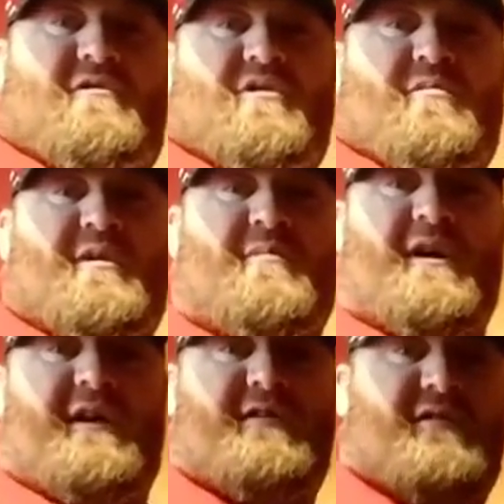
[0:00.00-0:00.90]
nobody
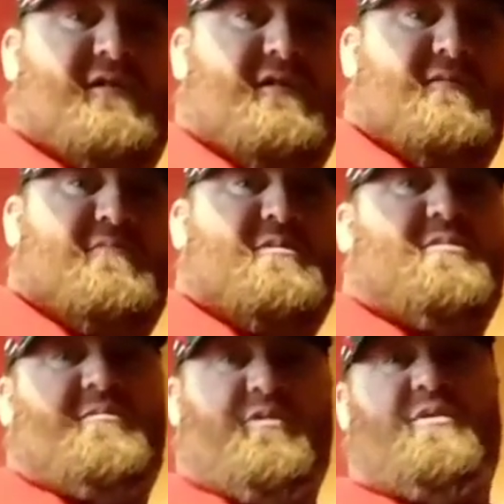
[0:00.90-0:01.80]
minds, but
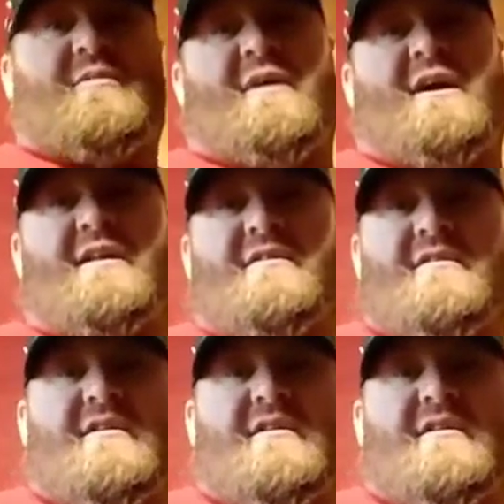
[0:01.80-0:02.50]
people will mind.